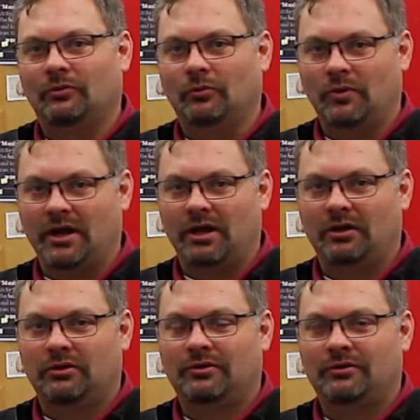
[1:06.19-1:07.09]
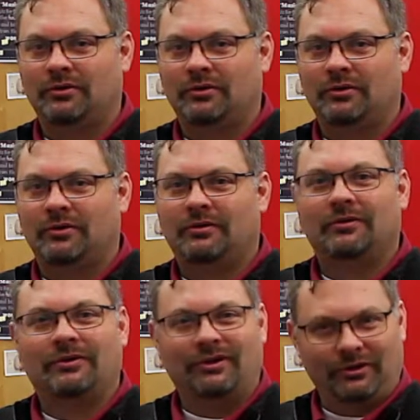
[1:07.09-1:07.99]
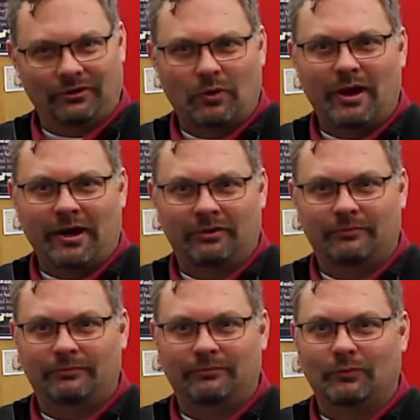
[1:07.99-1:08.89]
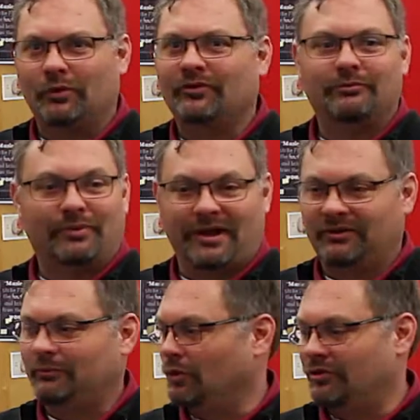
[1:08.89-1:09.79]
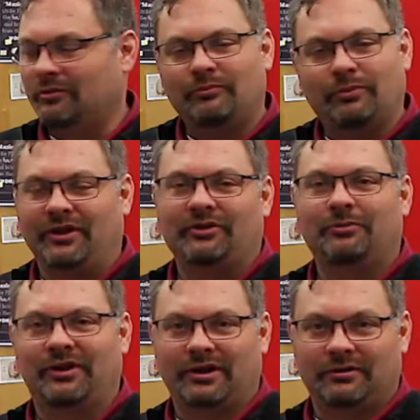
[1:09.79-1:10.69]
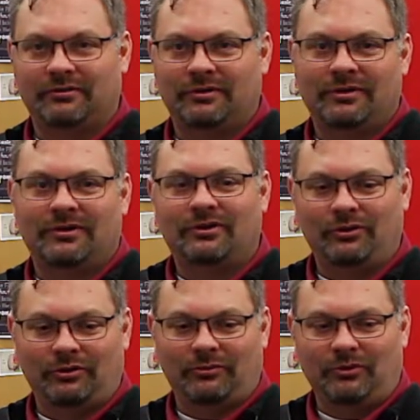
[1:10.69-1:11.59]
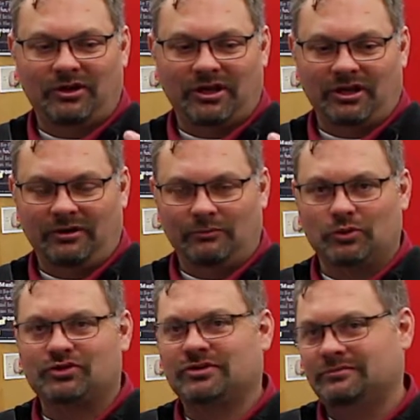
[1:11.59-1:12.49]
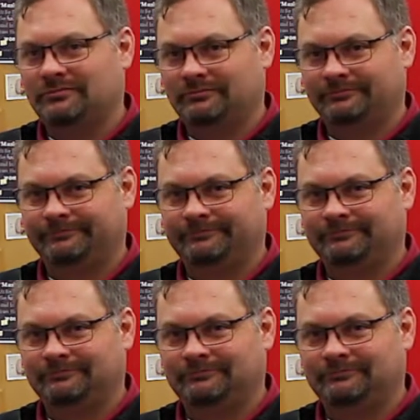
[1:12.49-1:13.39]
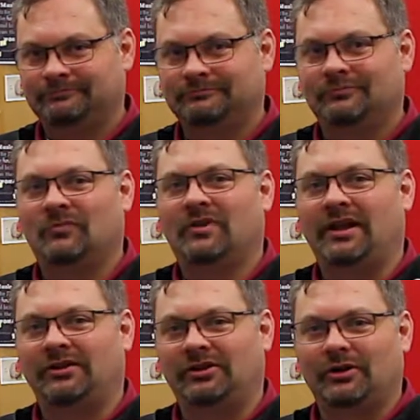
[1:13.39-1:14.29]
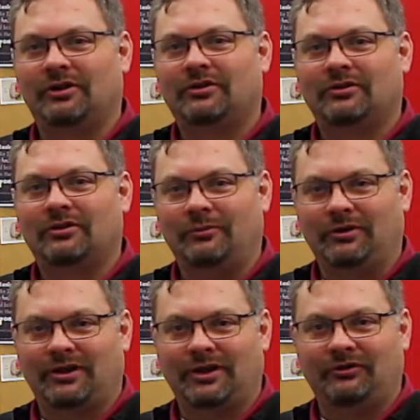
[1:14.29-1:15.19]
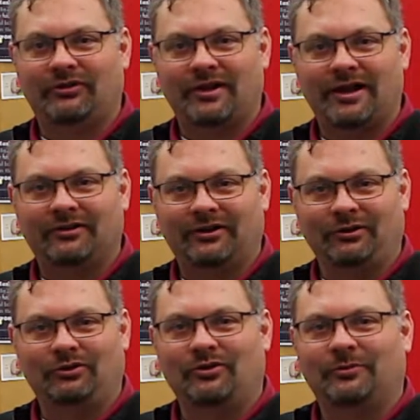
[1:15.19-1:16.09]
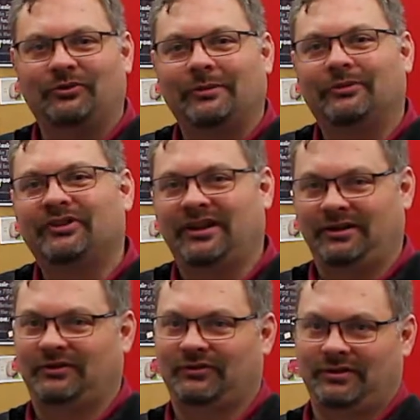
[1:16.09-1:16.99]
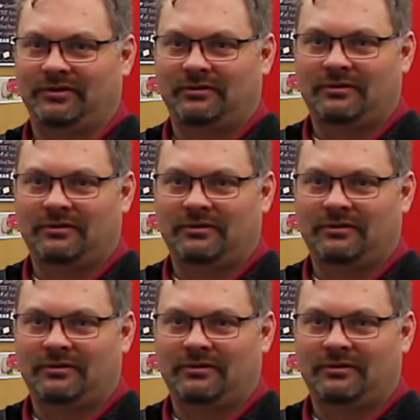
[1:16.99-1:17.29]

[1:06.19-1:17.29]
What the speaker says: well in choir, more than band, more than playing the piano, you communicate emotion, and lyric communicates thought, and you do them simultaneously.